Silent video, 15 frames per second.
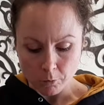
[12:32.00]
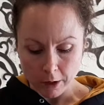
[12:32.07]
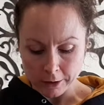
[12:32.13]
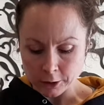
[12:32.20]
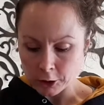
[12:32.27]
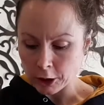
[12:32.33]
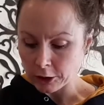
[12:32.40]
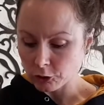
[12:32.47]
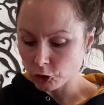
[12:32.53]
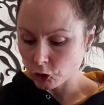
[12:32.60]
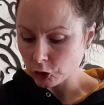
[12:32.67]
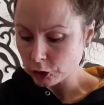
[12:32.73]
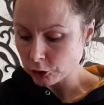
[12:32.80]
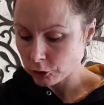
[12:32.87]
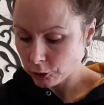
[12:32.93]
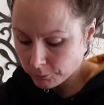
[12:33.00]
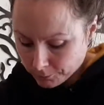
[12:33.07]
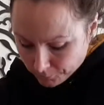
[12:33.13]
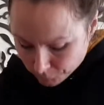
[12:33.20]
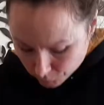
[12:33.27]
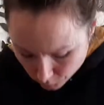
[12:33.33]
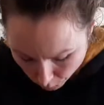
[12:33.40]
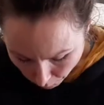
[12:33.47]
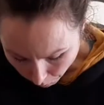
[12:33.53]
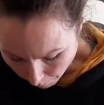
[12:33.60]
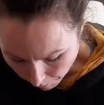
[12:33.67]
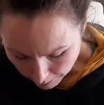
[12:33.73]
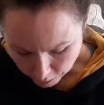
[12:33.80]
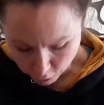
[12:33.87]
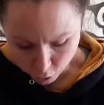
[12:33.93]
And the nuts just
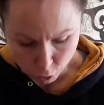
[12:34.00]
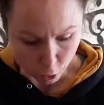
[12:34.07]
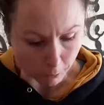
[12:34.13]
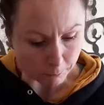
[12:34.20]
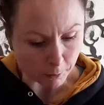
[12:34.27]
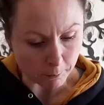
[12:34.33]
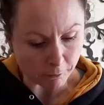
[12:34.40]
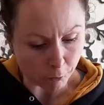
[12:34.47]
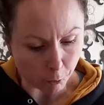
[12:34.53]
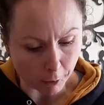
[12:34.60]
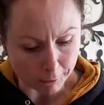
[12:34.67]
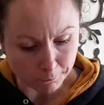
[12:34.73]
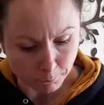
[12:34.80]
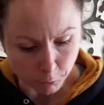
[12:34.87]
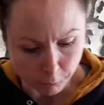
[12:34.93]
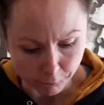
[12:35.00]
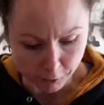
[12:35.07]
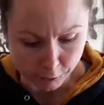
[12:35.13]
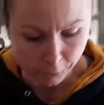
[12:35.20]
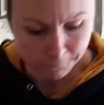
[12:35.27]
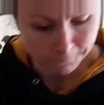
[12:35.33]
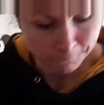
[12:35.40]
drop them everywhere. Perfect.